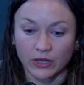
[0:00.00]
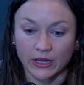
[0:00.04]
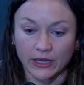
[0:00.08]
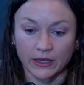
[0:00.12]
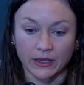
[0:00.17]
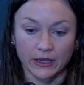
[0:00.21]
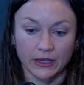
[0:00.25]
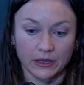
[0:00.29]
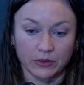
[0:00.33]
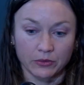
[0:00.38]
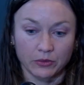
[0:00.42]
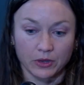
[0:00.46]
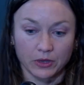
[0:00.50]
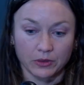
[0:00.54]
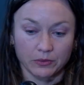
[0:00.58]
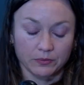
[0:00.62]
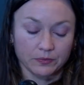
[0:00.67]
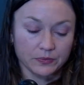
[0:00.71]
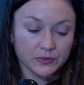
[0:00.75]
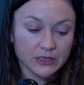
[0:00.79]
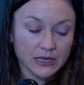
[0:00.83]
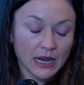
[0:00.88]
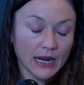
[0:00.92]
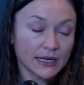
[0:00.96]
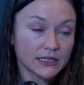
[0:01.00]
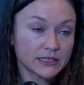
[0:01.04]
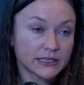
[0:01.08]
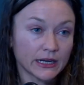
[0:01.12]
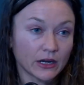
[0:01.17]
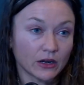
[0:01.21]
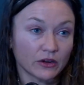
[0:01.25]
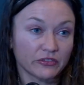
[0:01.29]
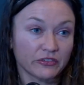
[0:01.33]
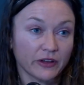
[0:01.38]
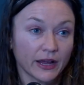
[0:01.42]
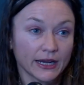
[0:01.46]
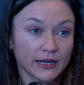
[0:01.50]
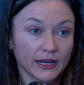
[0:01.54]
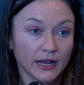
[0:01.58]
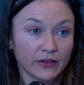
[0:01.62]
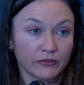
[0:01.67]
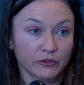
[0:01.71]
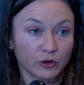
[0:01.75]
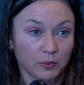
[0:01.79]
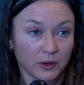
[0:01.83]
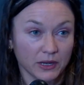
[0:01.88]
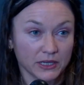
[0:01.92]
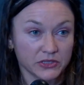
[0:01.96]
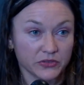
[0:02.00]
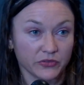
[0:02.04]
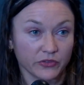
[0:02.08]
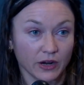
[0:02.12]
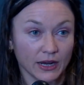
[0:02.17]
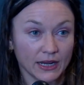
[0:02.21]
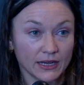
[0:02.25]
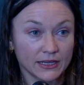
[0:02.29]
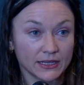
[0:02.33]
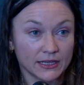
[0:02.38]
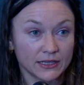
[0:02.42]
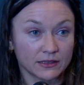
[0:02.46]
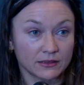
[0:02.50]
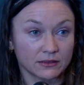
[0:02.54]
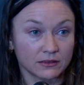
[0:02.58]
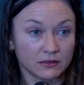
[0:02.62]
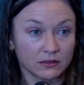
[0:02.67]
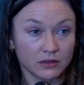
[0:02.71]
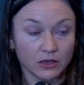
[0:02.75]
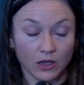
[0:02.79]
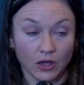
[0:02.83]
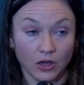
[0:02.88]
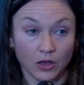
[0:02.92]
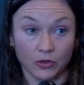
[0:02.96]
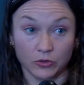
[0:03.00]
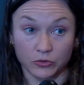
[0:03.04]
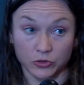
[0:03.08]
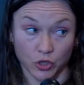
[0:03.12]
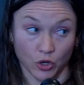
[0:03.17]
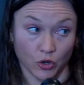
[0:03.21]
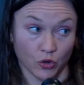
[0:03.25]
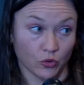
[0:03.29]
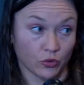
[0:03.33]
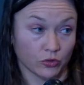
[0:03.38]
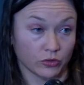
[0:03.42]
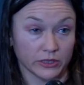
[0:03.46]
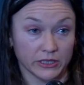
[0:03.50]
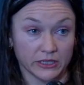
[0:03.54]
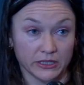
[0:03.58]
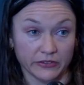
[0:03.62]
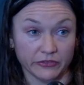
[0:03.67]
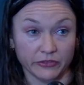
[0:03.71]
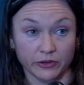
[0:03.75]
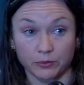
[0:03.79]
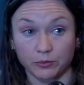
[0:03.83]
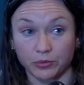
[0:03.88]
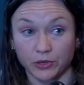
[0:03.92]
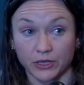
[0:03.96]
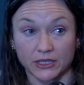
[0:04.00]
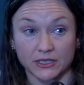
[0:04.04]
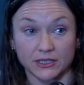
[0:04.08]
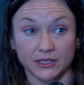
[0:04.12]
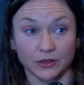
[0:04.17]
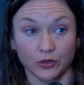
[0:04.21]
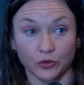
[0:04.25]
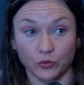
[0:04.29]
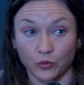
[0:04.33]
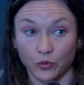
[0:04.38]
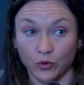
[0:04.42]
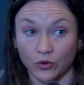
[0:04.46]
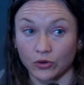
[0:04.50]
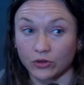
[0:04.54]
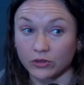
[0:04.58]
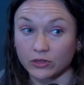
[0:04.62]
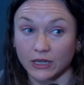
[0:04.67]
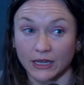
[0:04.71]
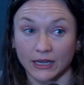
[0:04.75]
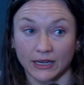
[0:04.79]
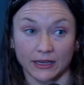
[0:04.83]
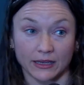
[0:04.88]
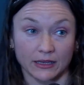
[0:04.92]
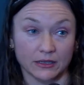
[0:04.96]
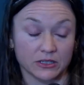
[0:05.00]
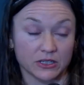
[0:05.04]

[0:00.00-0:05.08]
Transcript: like, it kind of terrifying to have your best friend in a totally different place in the world, like,